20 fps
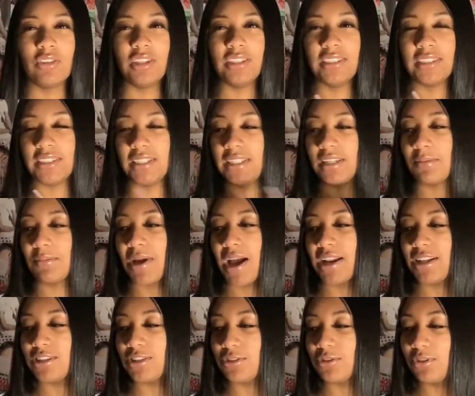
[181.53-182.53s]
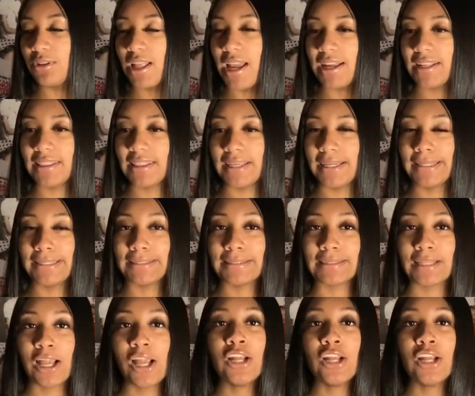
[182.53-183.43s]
really seen a bodysuit like this